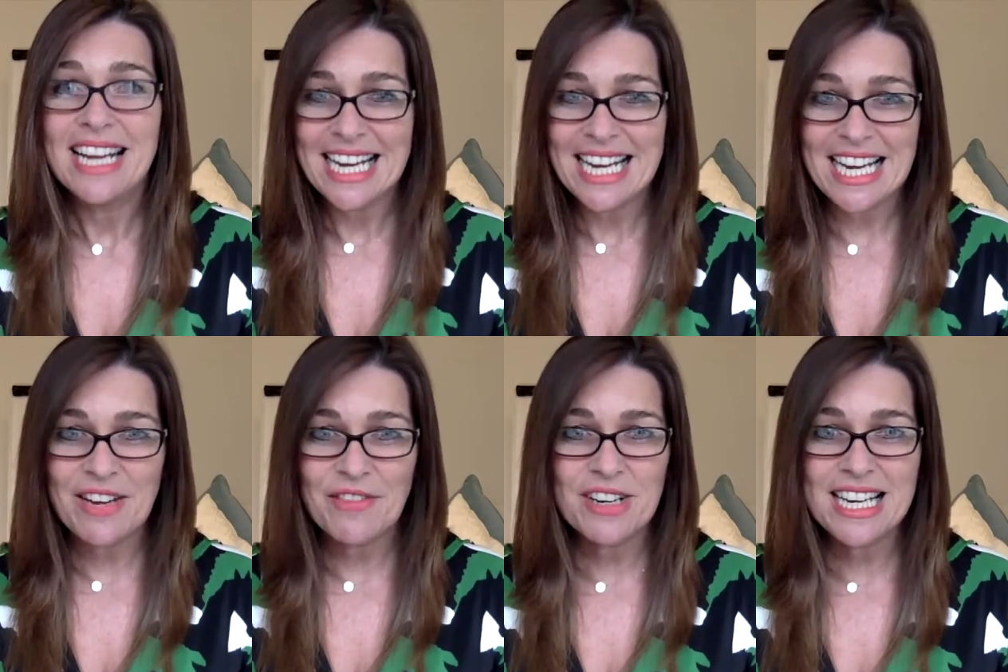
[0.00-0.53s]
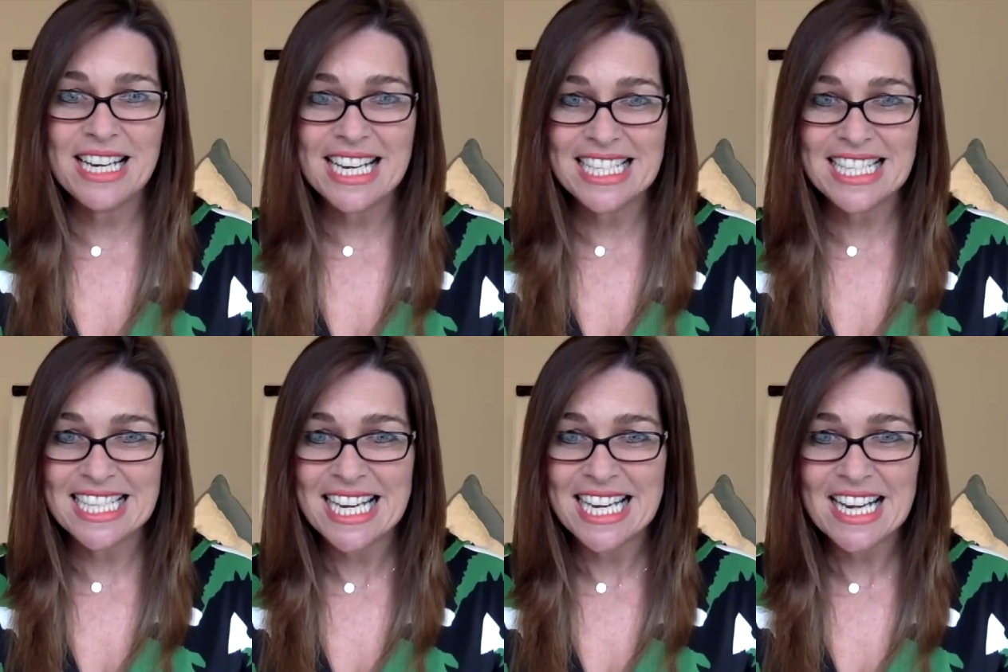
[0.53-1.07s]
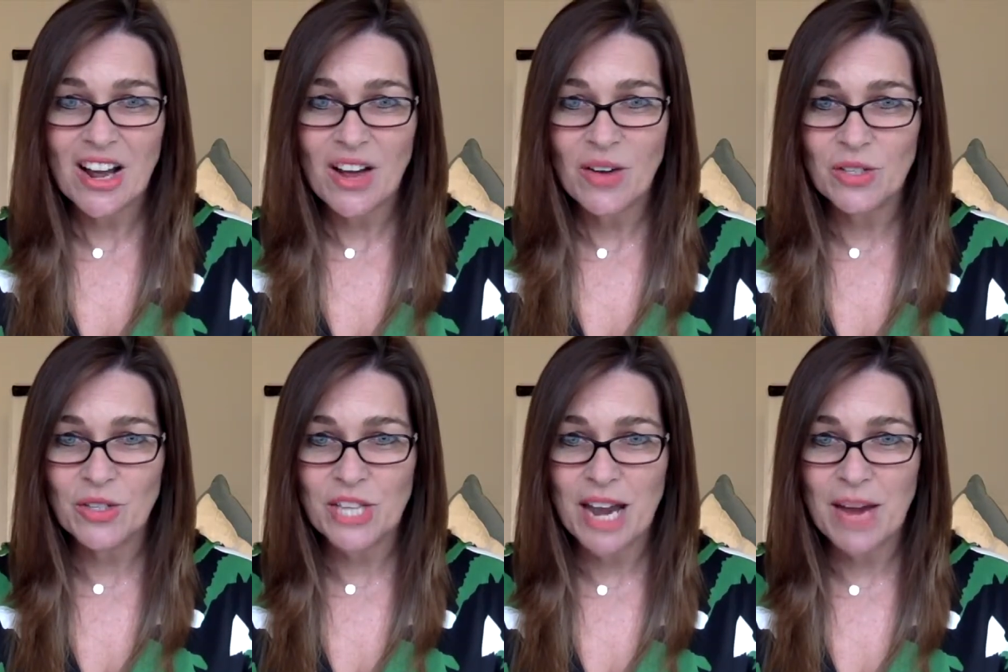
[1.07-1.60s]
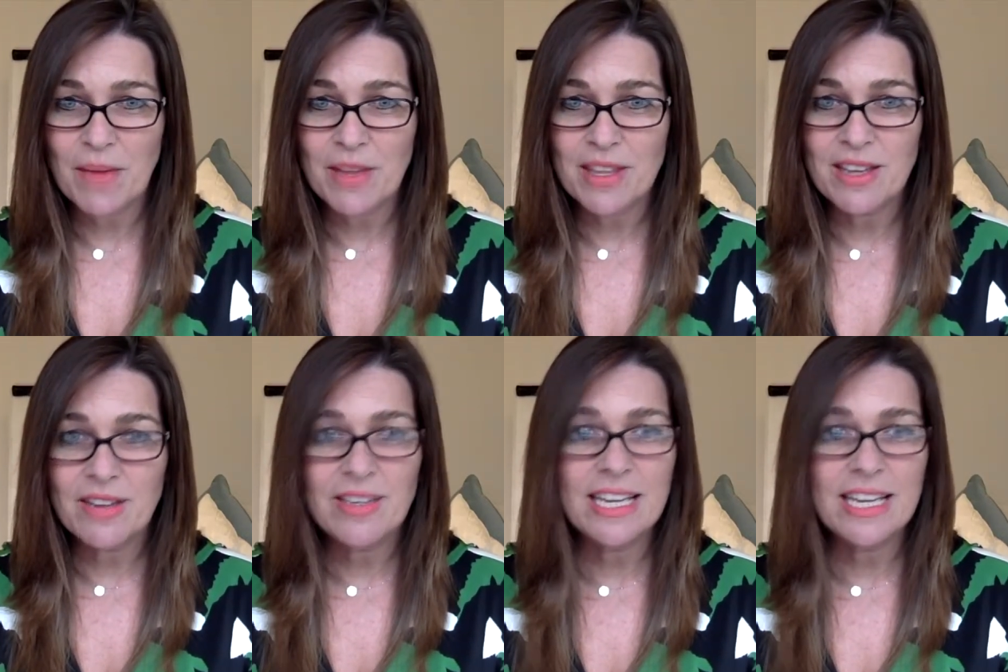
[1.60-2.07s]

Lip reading: Even LinkedIn, I'll share with you,